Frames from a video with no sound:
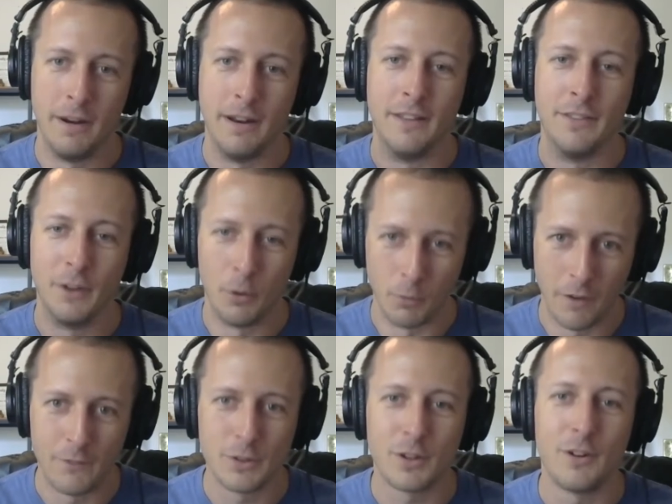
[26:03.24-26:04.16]
a minute and then I'll
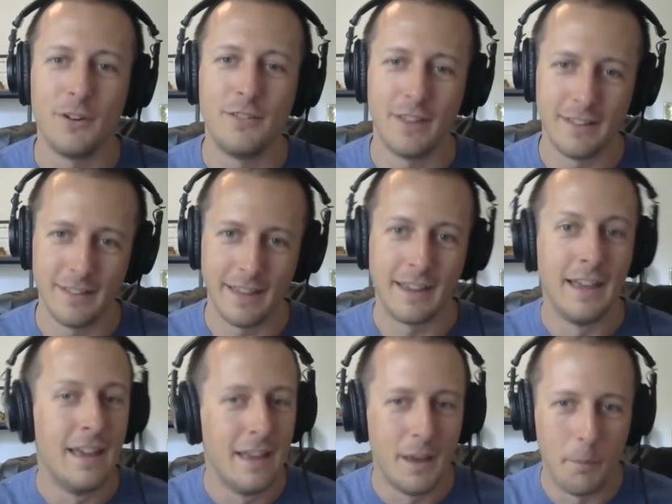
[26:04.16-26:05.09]
run for 30 and like
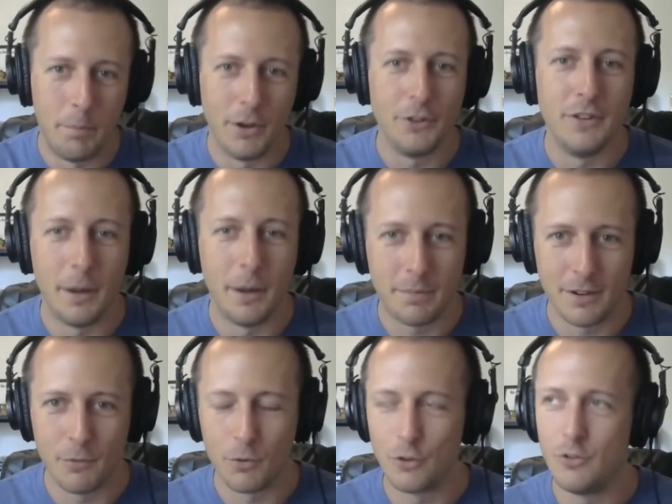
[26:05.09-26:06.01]
yes. building up
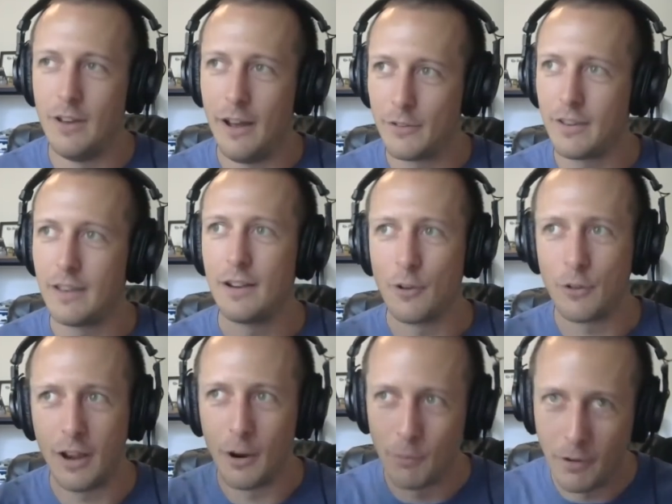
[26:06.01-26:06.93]
to now it's like,
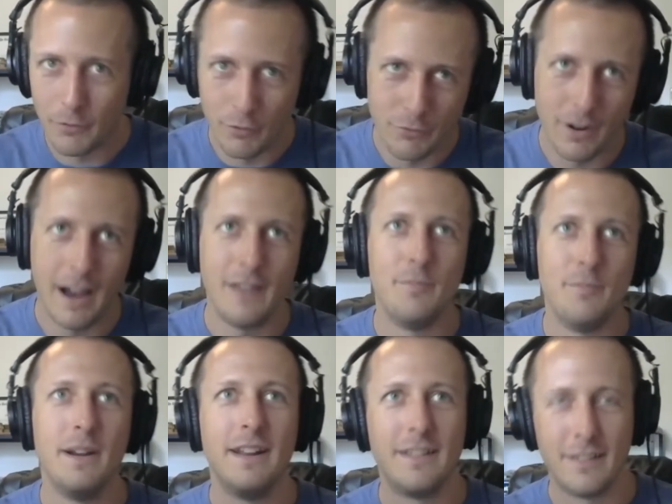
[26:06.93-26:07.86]
okay, I'll run for five
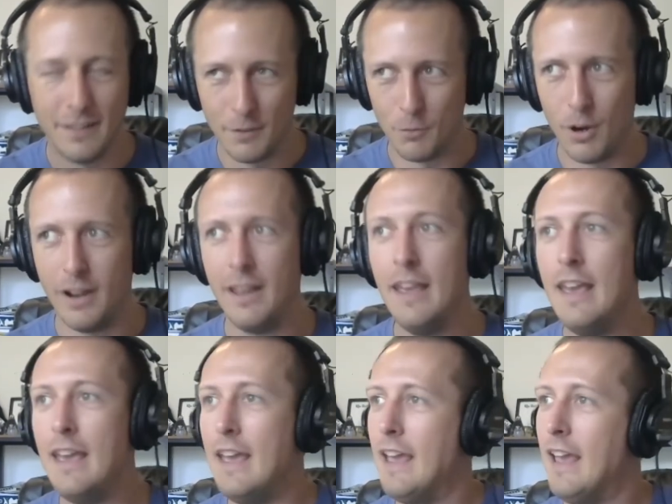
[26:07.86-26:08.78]
minutes and then what?
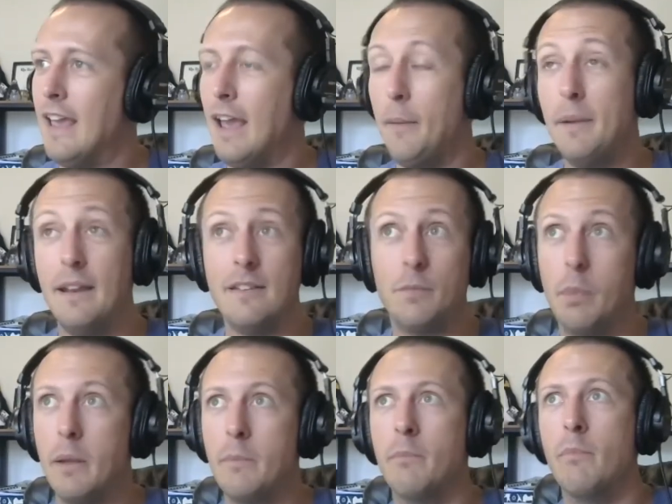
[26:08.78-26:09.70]
I mean, it's
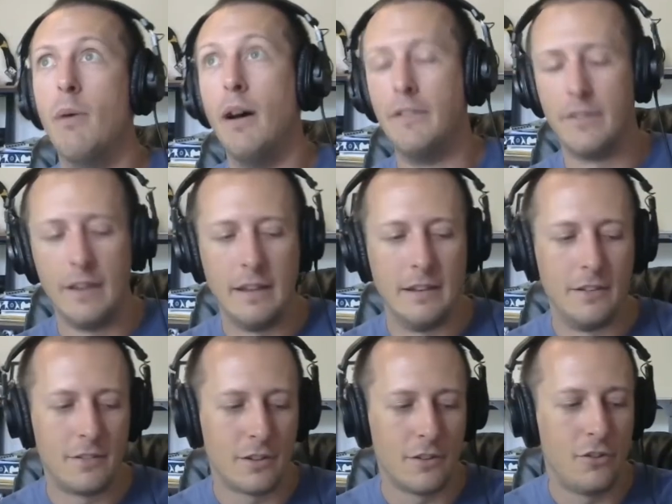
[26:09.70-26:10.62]
been months
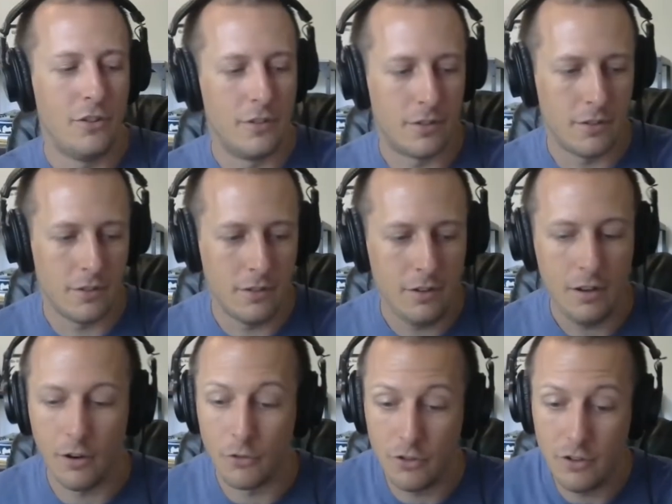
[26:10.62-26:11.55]
and because she's,
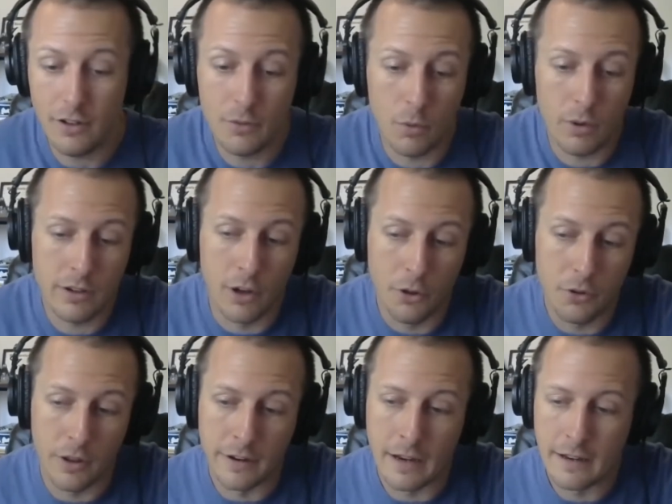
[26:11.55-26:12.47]
you know, she doesn't want to go
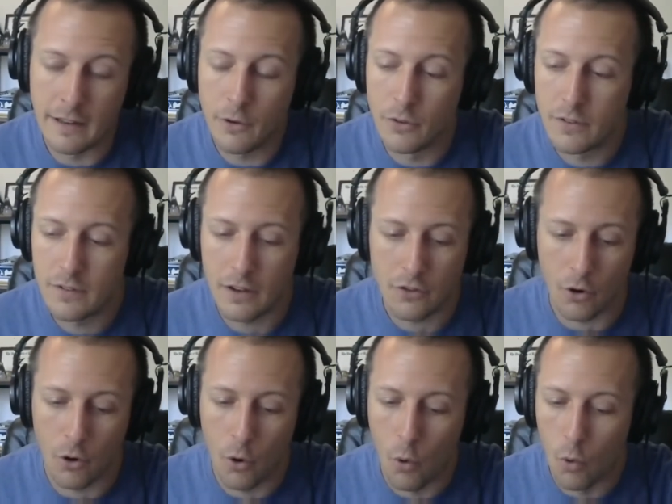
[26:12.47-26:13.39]
through that again. It was such
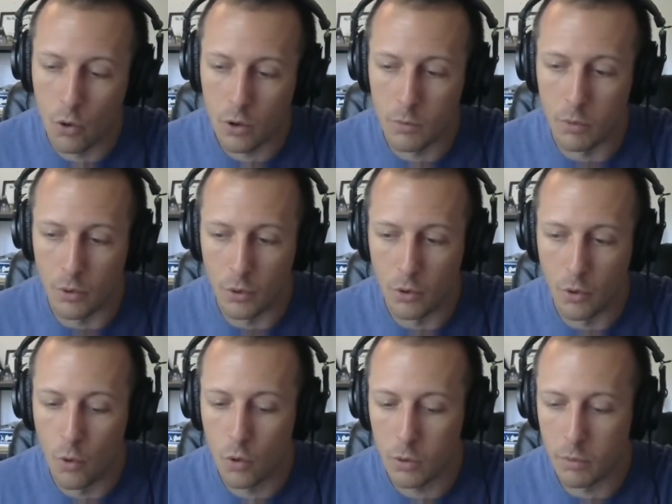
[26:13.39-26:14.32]
a yeah. horrible,
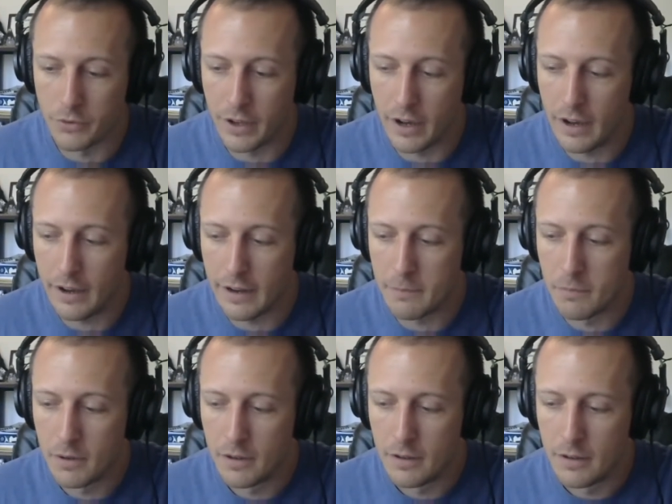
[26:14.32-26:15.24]
horrible
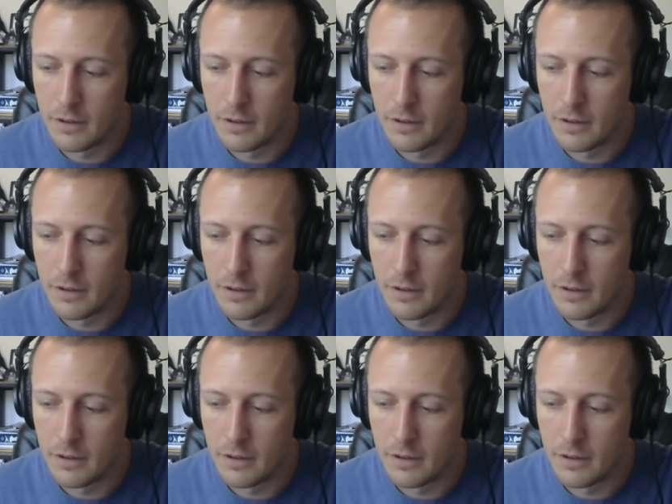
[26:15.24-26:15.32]
time.